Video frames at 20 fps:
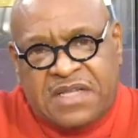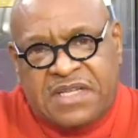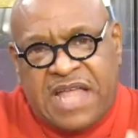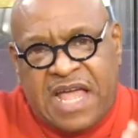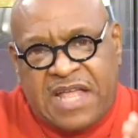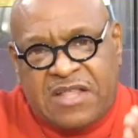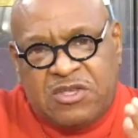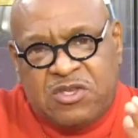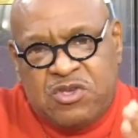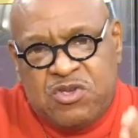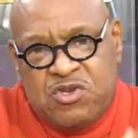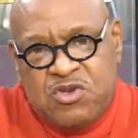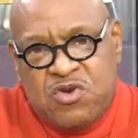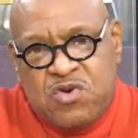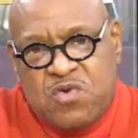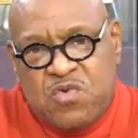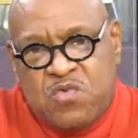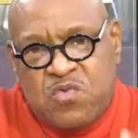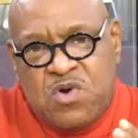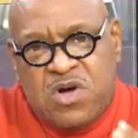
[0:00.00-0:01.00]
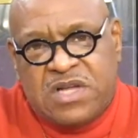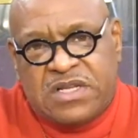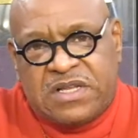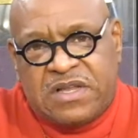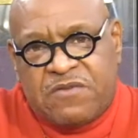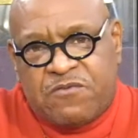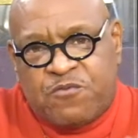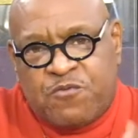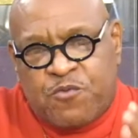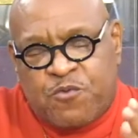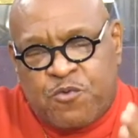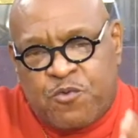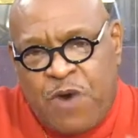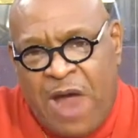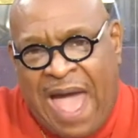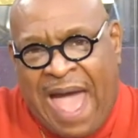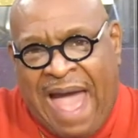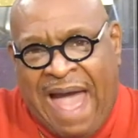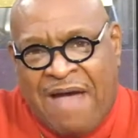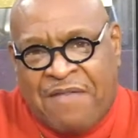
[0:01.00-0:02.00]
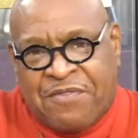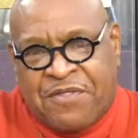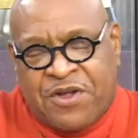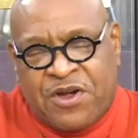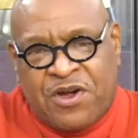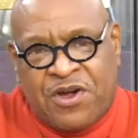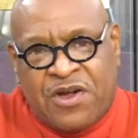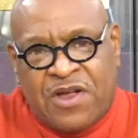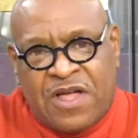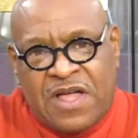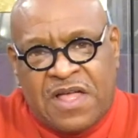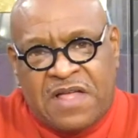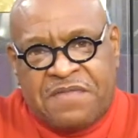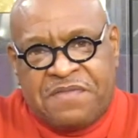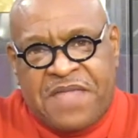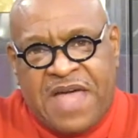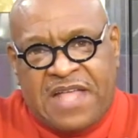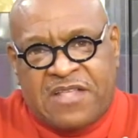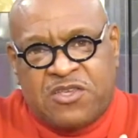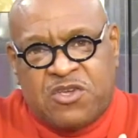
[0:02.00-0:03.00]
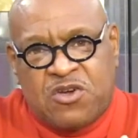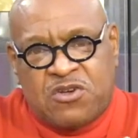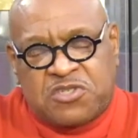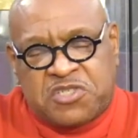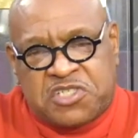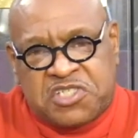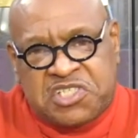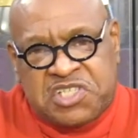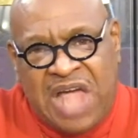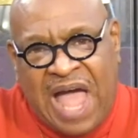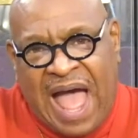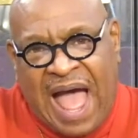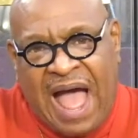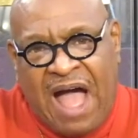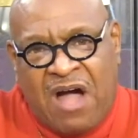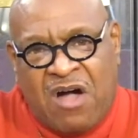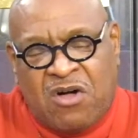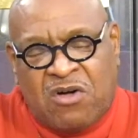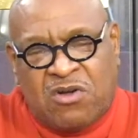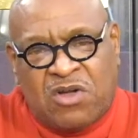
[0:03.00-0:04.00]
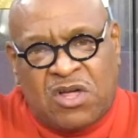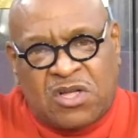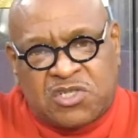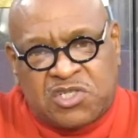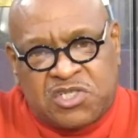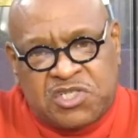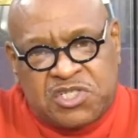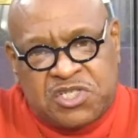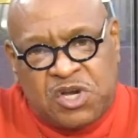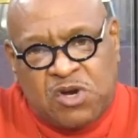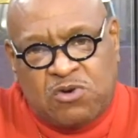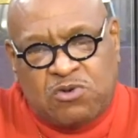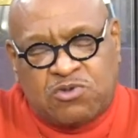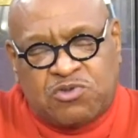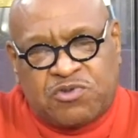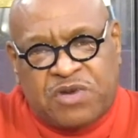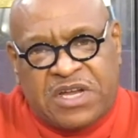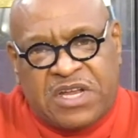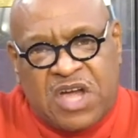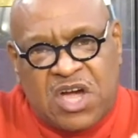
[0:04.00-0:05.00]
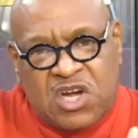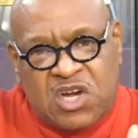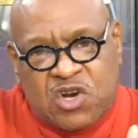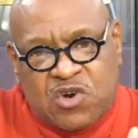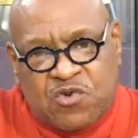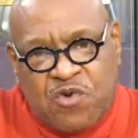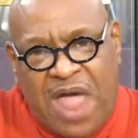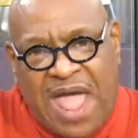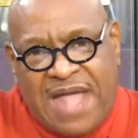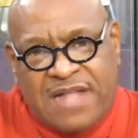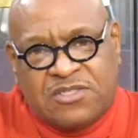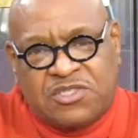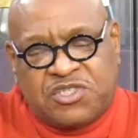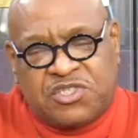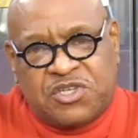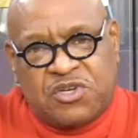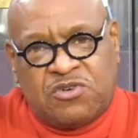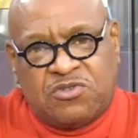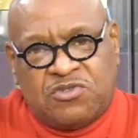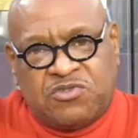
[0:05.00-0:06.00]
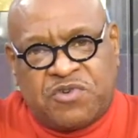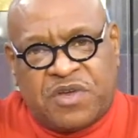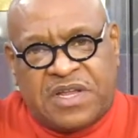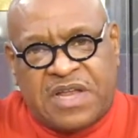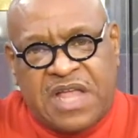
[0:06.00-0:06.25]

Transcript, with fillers: that you would rather that your child or children or grandchildren